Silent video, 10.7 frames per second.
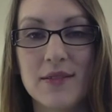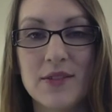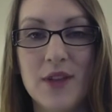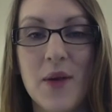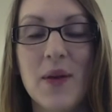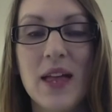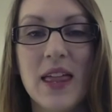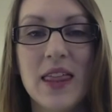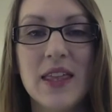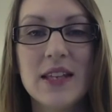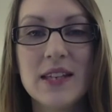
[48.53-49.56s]
So
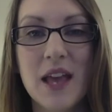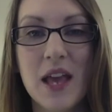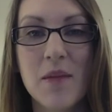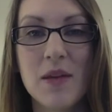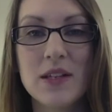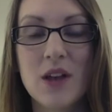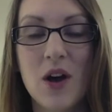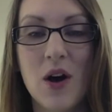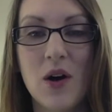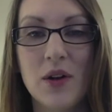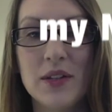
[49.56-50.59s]
this game is
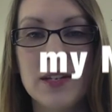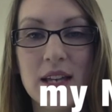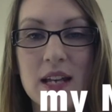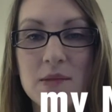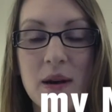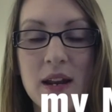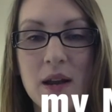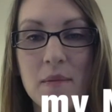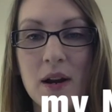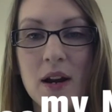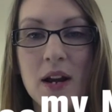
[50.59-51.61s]
called Guess My
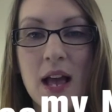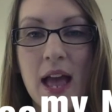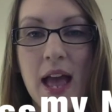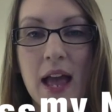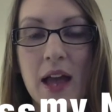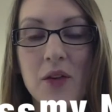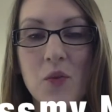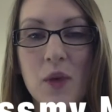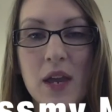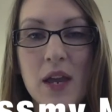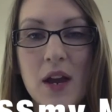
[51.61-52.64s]
Number, and
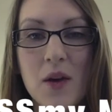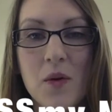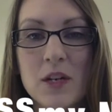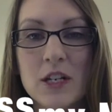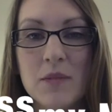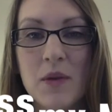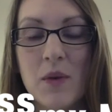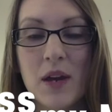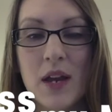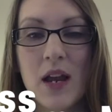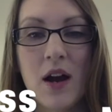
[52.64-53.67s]
we are going to be
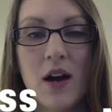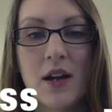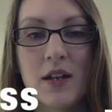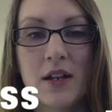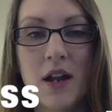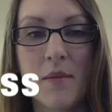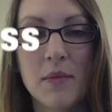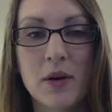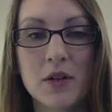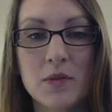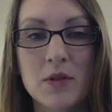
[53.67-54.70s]
working on
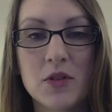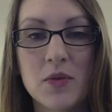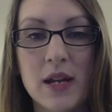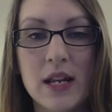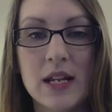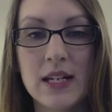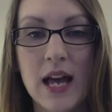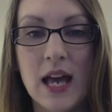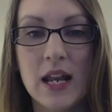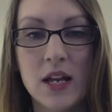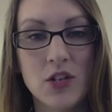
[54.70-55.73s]
numbers between
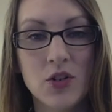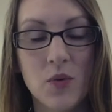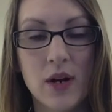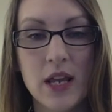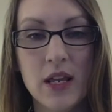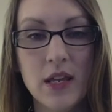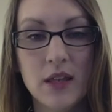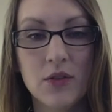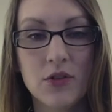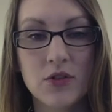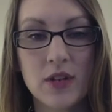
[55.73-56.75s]
10 and 20,
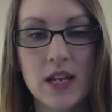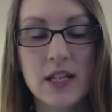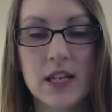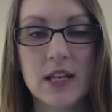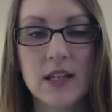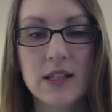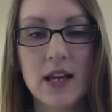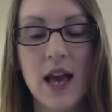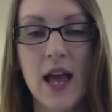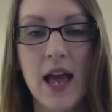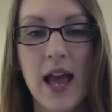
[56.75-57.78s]
those tricky teens,
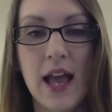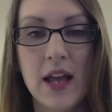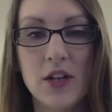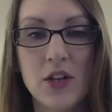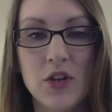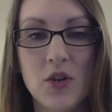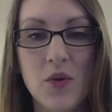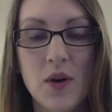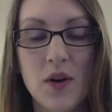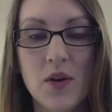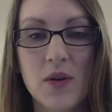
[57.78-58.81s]
and you
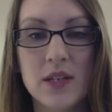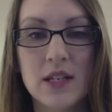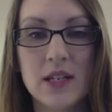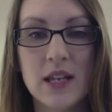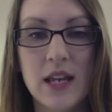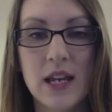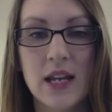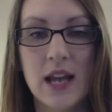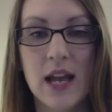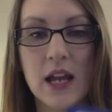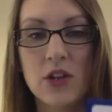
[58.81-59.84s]
are going to need
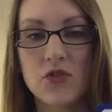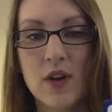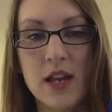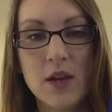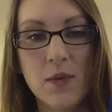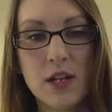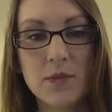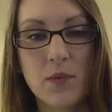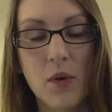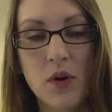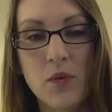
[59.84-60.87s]
a dry erase
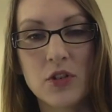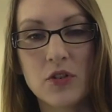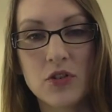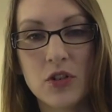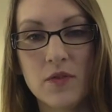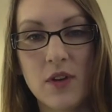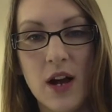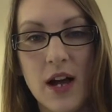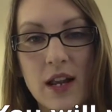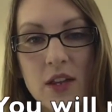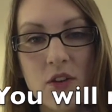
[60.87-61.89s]
board, which you should have
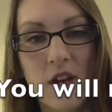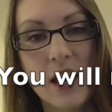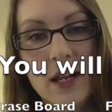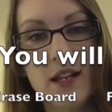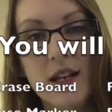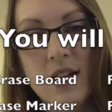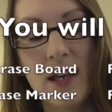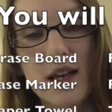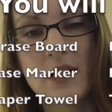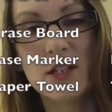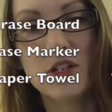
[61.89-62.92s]
got in your kit.
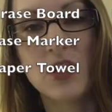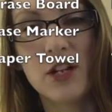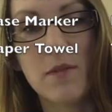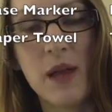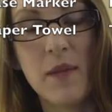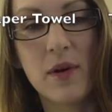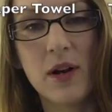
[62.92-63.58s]
It's a sheet of paper